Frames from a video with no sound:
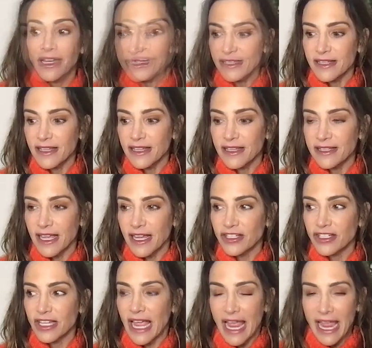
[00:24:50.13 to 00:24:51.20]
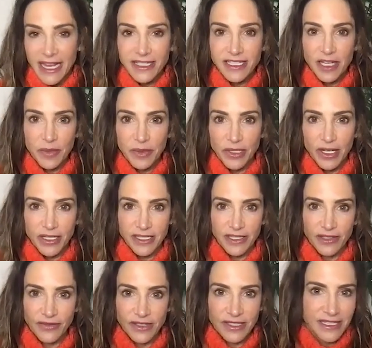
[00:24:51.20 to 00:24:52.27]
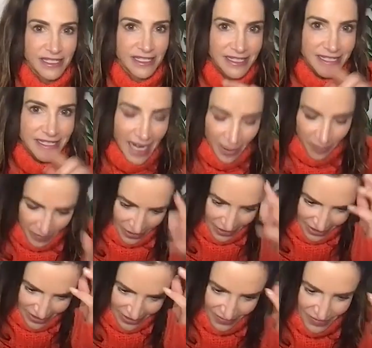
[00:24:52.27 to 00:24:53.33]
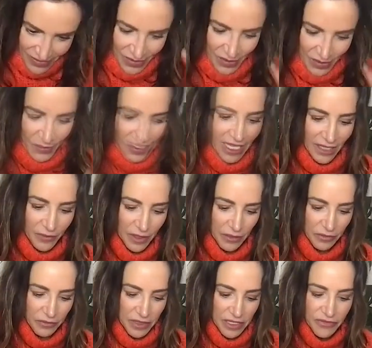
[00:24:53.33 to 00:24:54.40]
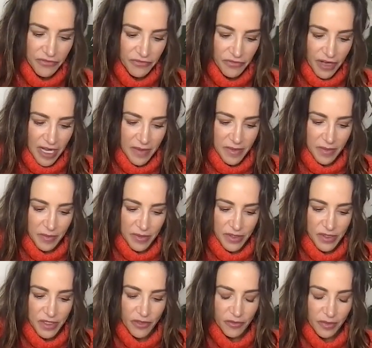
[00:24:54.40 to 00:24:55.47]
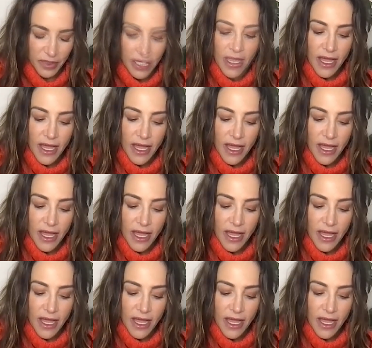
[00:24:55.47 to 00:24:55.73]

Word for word: is actually anti-productive is not productive so i want to reframe the pursuit of pleasure